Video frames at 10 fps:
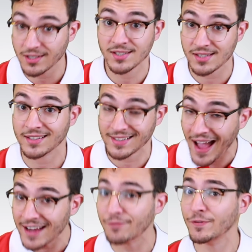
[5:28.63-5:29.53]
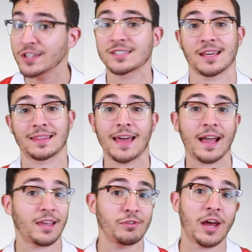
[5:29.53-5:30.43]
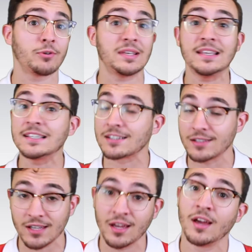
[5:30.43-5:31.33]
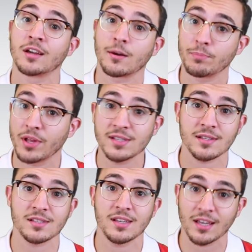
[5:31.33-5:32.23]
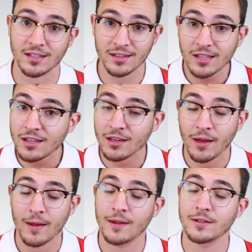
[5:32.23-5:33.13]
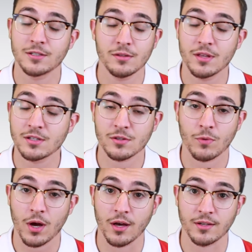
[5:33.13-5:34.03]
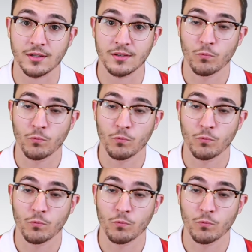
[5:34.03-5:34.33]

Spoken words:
Because it kind of feels like that, given how easily complacency can leak into this squad,